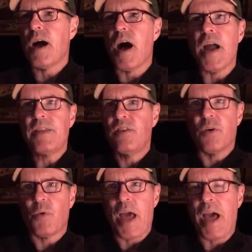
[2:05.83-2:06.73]
I
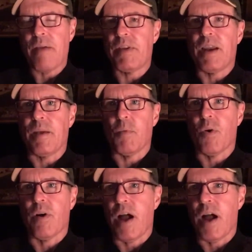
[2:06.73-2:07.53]
don't have it anymore.